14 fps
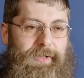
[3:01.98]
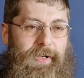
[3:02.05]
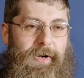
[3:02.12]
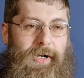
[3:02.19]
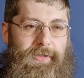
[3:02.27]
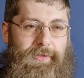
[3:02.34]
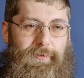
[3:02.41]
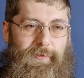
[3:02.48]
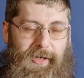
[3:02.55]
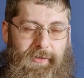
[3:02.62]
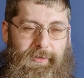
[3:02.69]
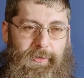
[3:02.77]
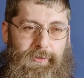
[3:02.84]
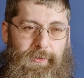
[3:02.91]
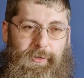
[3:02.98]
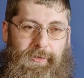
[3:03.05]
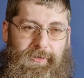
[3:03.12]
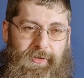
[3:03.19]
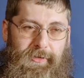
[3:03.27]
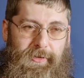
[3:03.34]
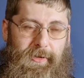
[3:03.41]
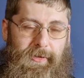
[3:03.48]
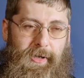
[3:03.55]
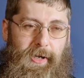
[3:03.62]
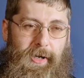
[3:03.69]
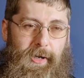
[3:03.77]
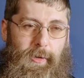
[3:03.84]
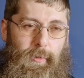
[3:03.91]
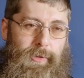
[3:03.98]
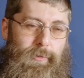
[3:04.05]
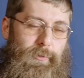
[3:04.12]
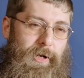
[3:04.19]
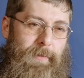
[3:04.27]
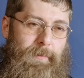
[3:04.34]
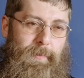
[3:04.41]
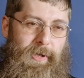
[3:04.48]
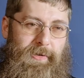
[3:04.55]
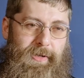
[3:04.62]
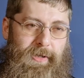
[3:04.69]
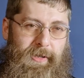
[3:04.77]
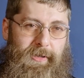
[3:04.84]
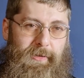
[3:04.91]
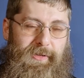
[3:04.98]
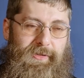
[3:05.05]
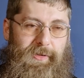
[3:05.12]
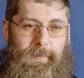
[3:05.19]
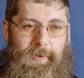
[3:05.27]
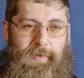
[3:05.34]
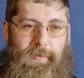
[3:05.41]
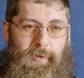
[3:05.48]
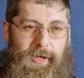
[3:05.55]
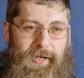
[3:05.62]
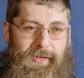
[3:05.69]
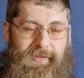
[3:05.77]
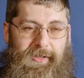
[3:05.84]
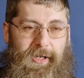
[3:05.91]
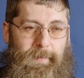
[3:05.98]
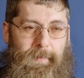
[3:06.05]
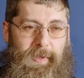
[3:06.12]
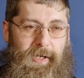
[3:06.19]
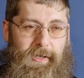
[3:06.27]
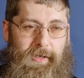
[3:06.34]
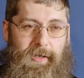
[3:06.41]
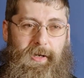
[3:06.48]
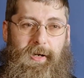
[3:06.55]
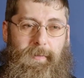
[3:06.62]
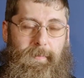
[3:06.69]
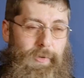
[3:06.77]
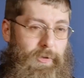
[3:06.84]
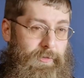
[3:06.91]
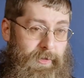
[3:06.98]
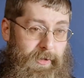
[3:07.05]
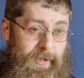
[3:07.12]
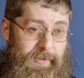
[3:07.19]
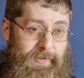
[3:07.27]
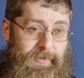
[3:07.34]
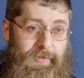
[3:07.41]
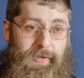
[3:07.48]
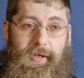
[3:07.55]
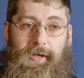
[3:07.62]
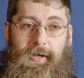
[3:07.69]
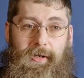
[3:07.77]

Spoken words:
There are other factors to consider when we are building recipe for Hazy IPA: proteins,